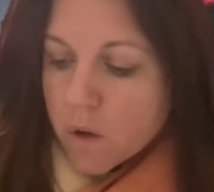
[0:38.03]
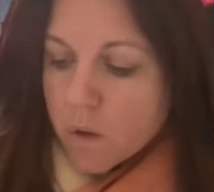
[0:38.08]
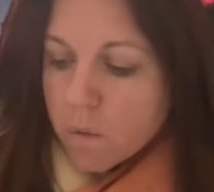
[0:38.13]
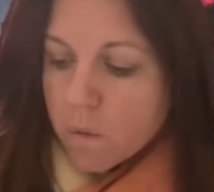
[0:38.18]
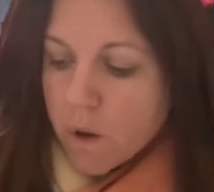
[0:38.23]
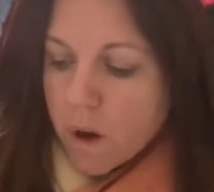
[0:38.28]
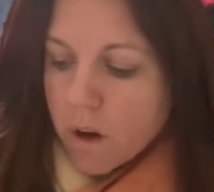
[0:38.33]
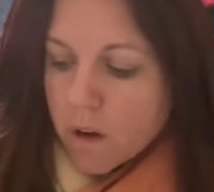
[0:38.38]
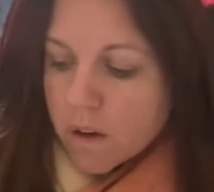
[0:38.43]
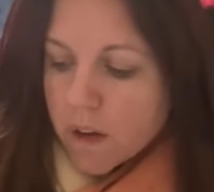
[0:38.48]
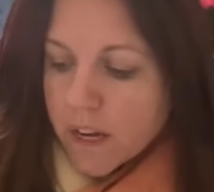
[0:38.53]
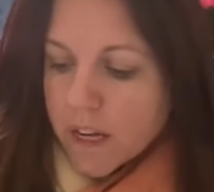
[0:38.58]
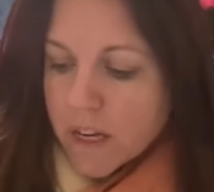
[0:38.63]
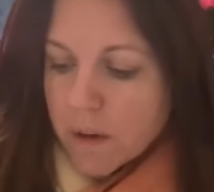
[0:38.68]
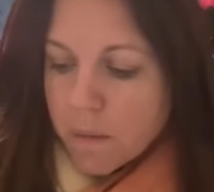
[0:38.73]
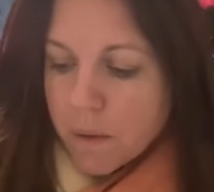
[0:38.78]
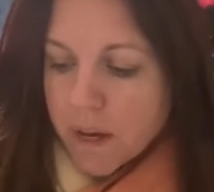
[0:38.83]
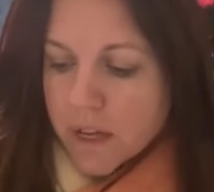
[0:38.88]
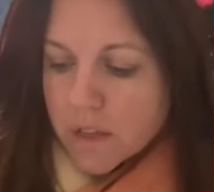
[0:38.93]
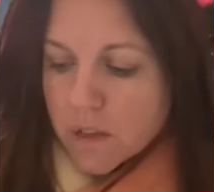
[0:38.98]
Well,
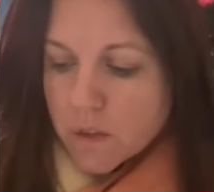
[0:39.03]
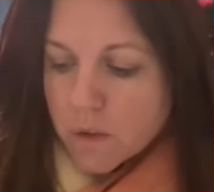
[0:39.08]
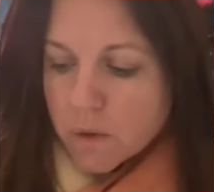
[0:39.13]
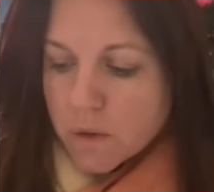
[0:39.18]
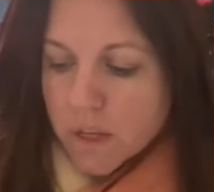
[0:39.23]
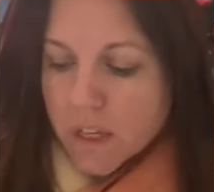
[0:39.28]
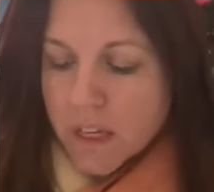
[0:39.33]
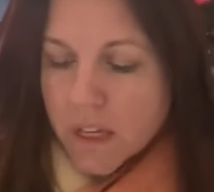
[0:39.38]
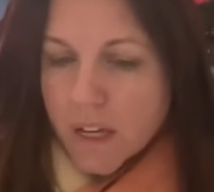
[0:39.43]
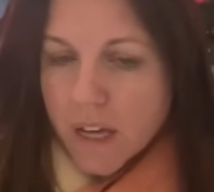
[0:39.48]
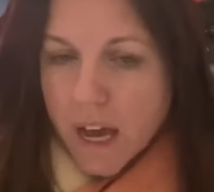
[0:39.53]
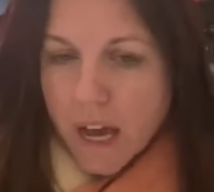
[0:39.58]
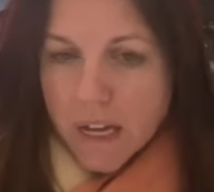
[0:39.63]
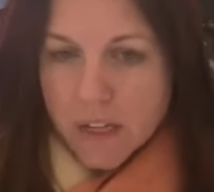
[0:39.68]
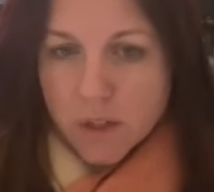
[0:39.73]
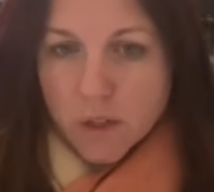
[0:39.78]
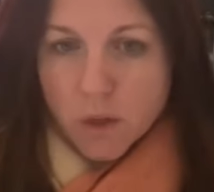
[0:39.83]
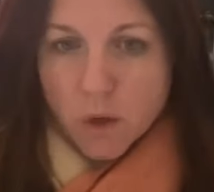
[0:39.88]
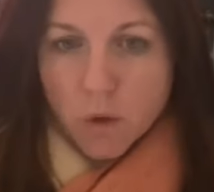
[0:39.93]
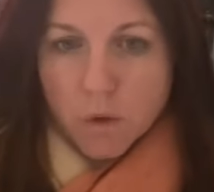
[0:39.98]
anyway, so he
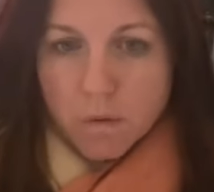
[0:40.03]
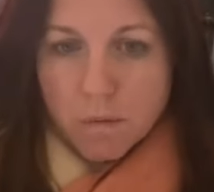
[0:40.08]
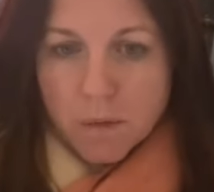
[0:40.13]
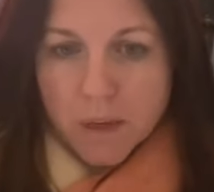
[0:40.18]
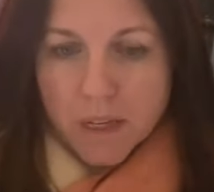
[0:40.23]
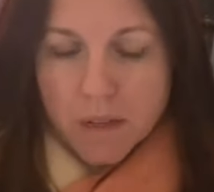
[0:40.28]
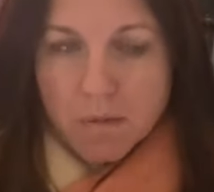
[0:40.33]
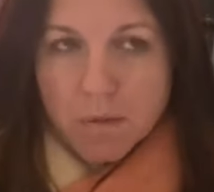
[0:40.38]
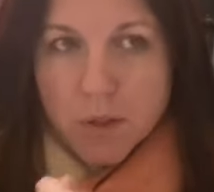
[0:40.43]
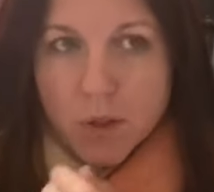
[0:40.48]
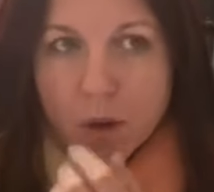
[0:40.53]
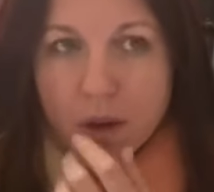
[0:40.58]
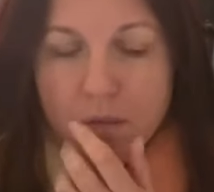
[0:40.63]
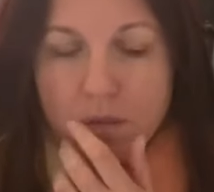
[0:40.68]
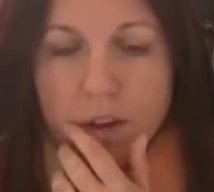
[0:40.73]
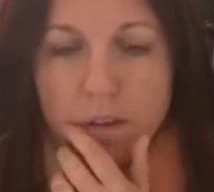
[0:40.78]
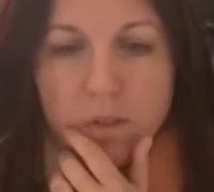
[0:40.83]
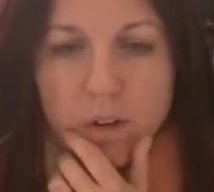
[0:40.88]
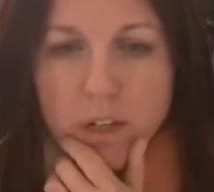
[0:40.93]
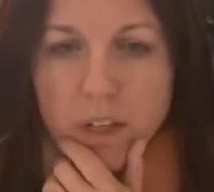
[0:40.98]
has told me, so I've
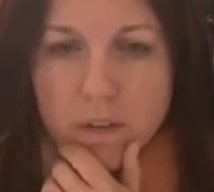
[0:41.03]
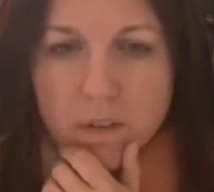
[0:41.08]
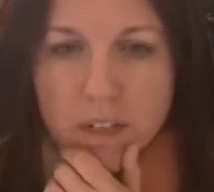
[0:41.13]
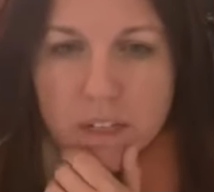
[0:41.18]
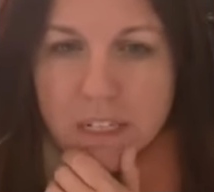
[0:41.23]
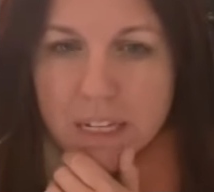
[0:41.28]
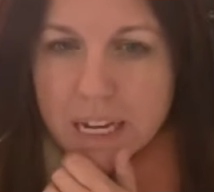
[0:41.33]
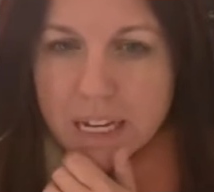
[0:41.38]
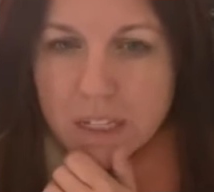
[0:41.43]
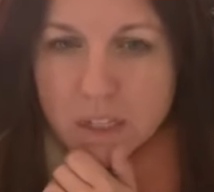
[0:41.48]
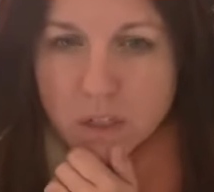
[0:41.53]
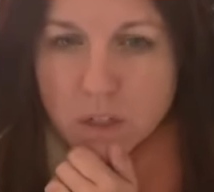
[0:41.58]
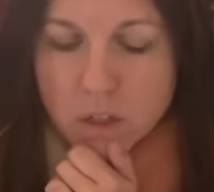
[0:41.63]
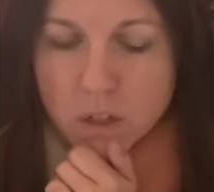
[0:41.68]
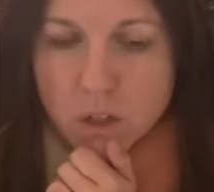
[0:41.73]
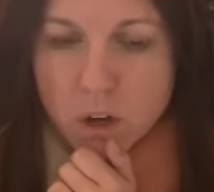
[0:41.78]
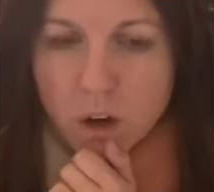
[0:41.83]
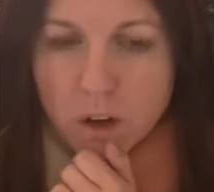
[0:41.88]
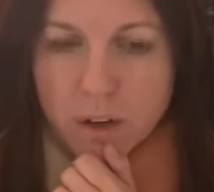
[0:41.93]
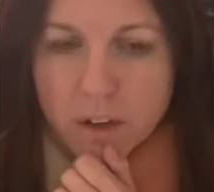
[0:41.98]
never given dates on
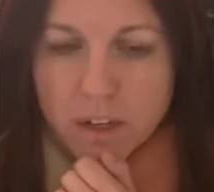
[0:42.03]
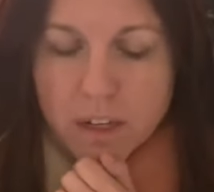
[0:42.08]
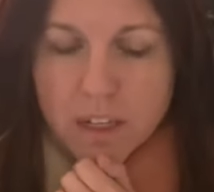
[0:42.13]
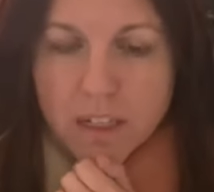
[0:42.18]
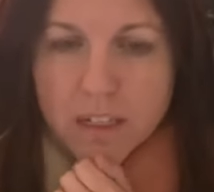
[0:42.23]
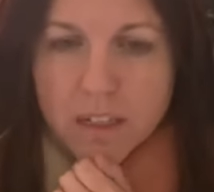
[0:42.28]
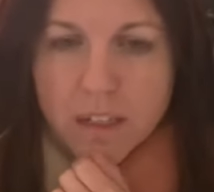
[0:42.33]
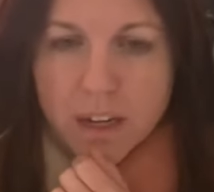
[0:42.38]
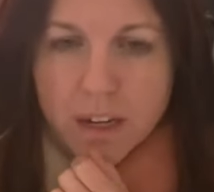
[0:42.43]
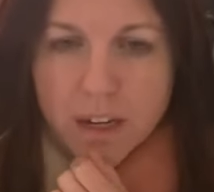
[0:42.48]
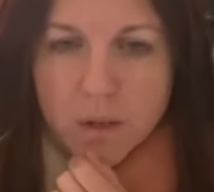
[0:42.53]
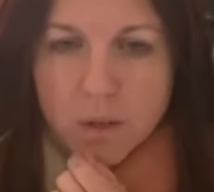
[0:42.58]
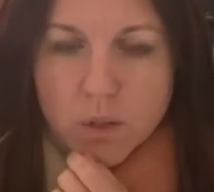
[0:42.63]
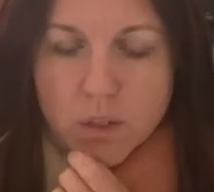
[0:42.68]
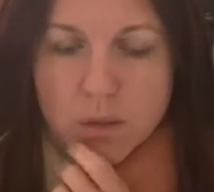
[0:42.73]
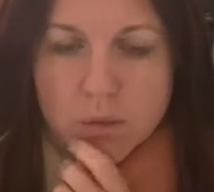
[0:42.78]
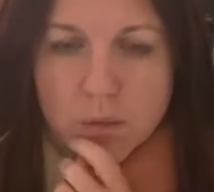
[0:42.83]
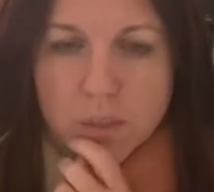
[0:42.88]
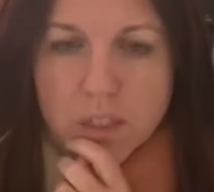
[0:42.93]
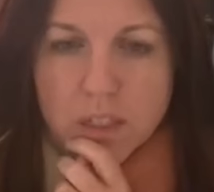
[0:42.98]
darkness. I know
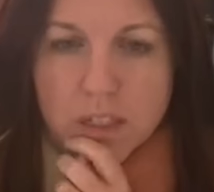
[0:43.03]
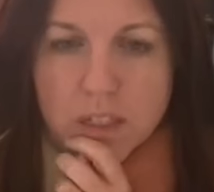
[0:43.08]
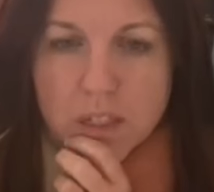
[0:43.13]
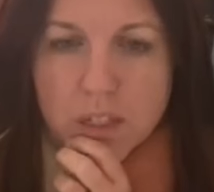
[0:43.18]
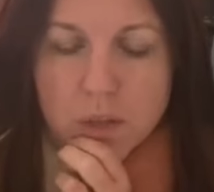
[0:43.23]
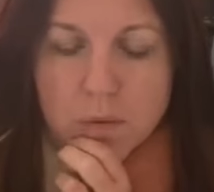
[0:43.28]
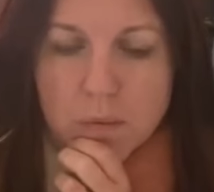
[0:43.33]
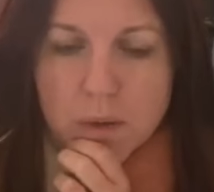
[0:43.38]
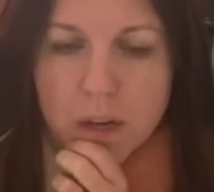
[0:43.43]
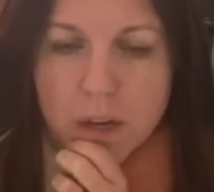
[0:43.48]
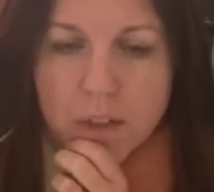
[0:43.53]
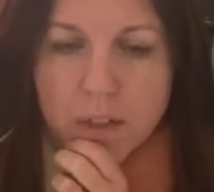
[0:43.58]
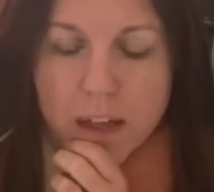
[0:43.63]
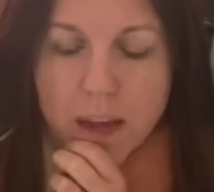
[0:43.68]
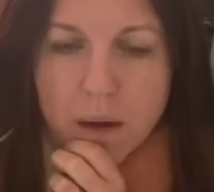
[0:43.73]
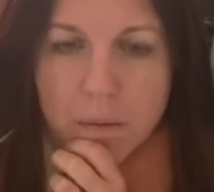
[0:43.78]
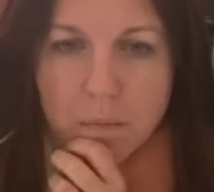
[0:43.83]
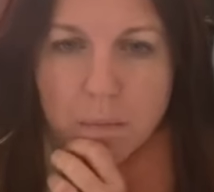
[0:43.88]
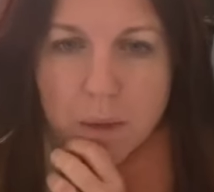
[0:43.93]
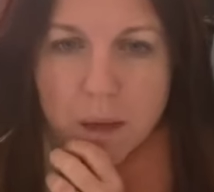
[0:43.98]
someone stitched me on
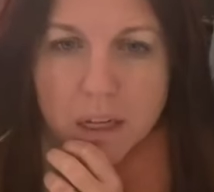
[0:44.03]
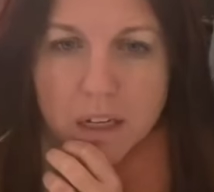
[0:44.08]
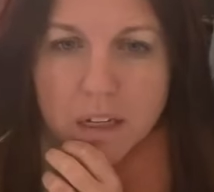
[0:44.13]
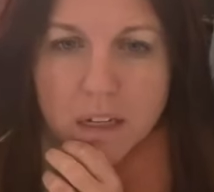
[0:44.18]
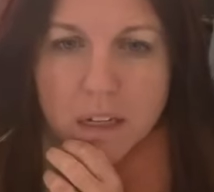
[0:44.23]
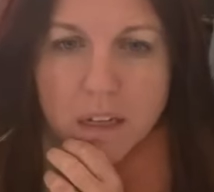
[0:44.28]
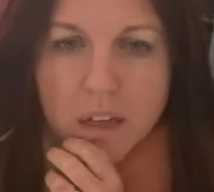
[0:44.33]
that, but